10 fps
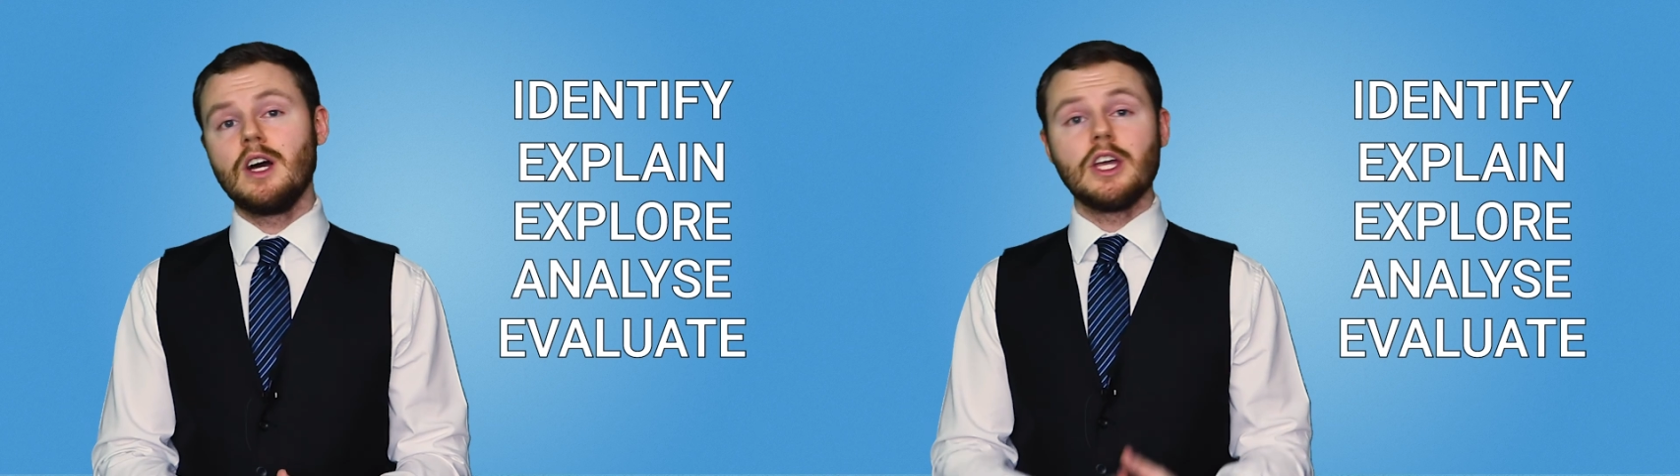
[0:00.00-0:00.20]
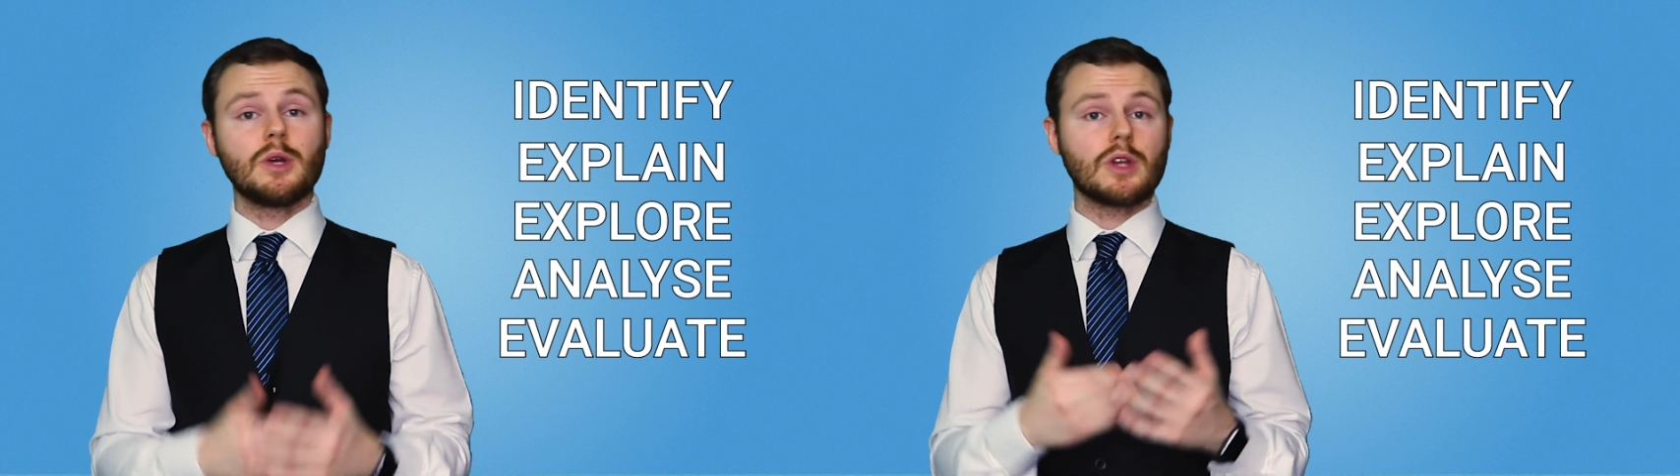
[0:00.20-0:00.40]

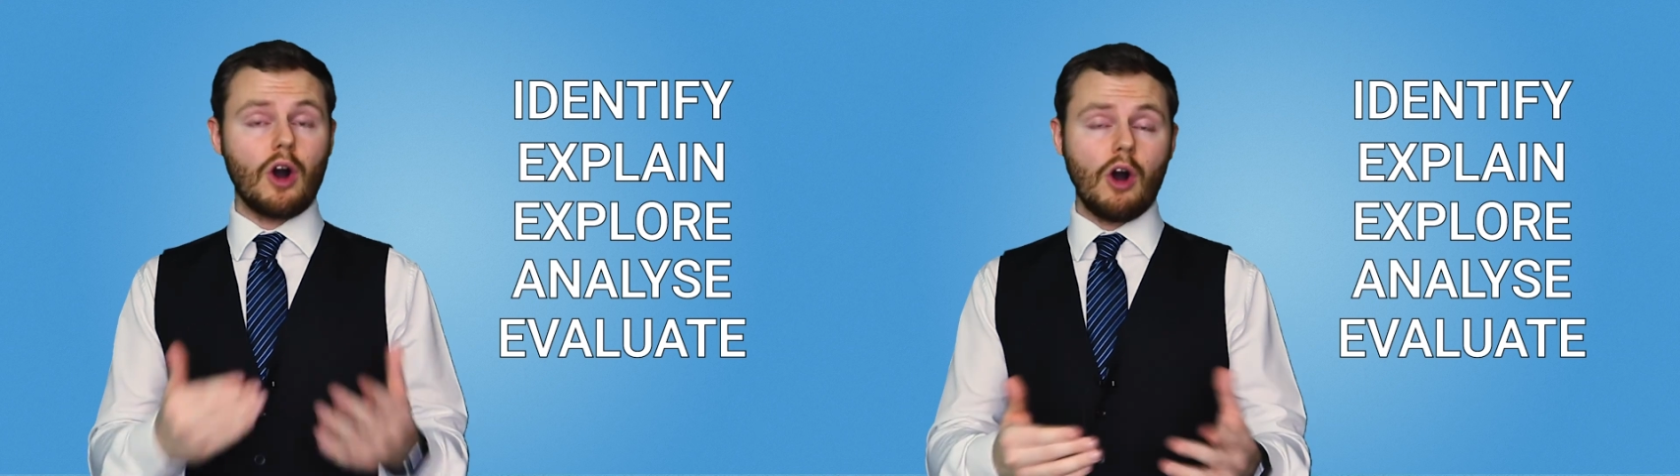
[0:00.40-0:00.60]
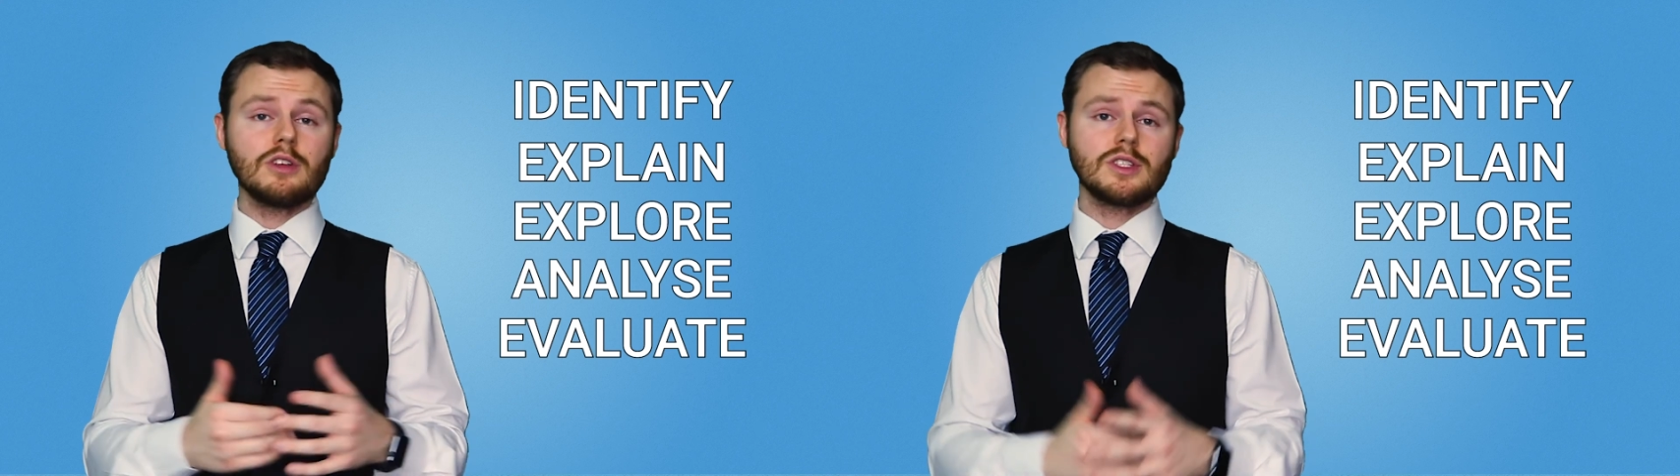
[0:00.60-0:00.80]
You can
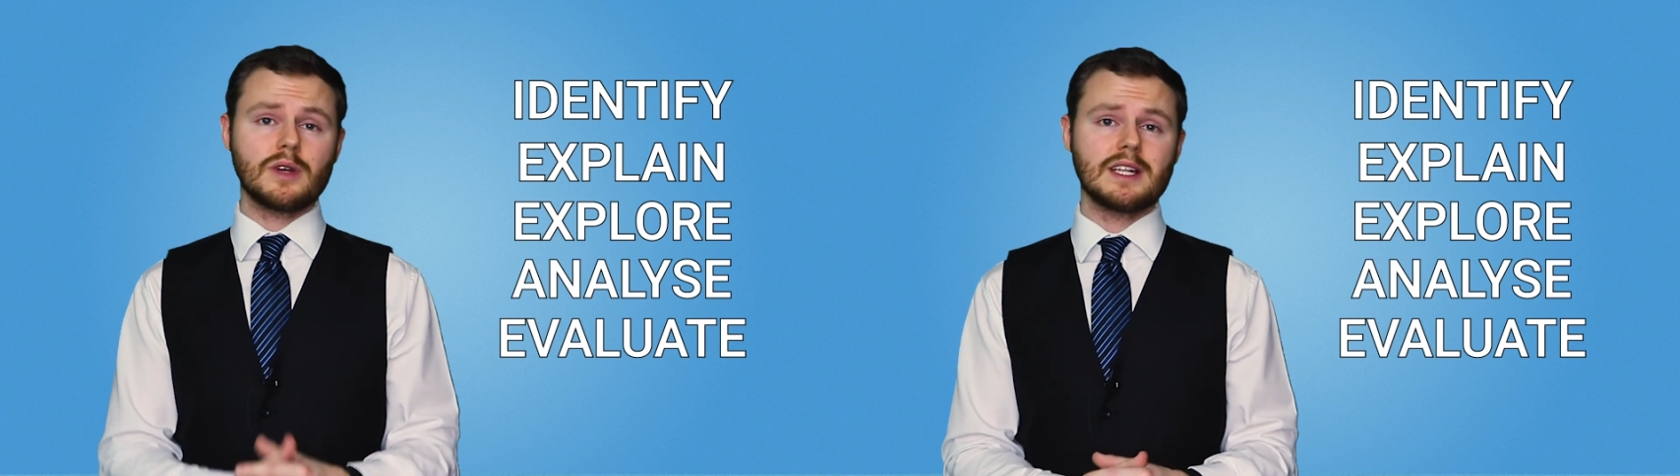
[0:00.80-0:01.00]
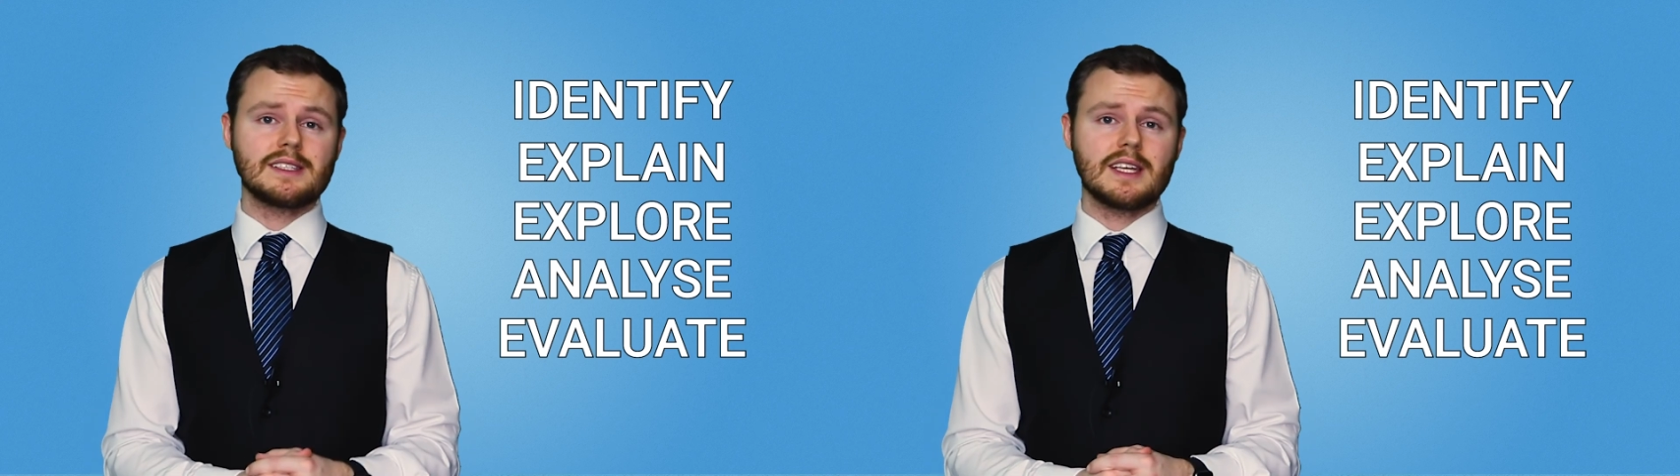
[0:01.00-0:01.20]
also
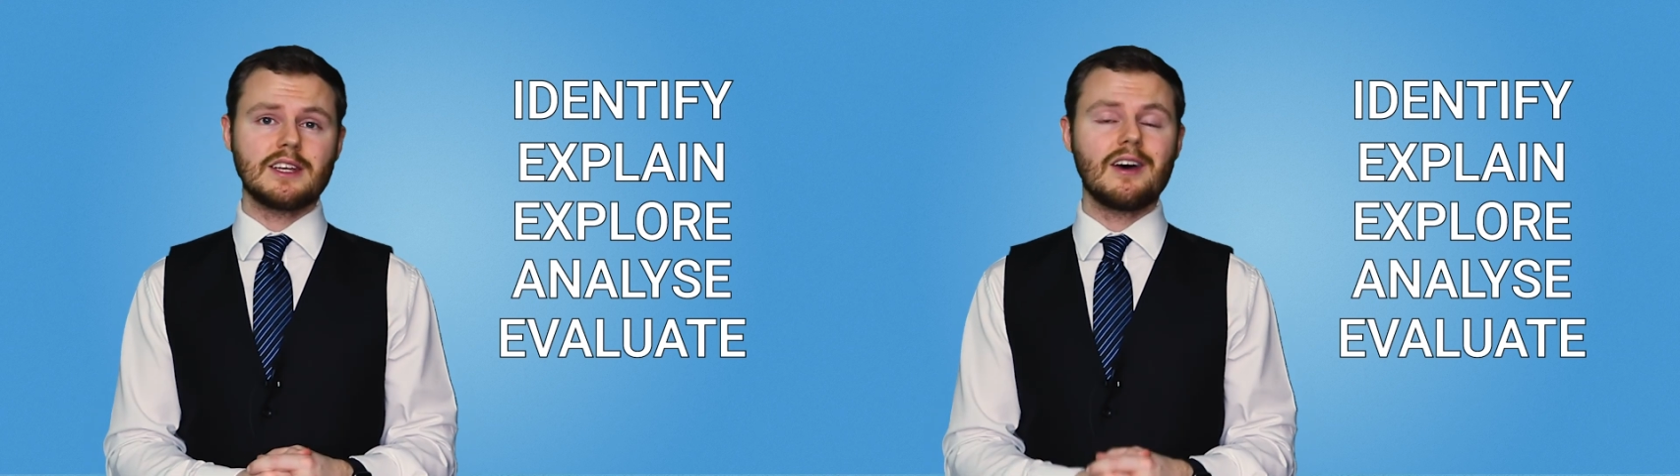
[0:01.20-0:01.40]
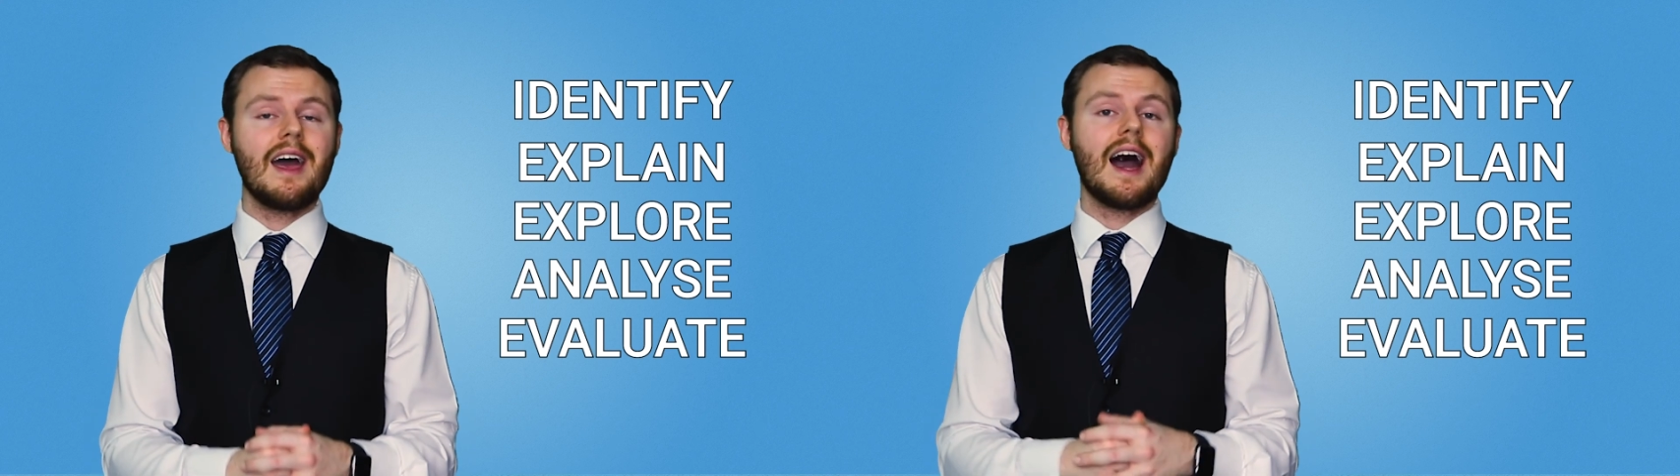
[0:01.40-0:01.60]
consider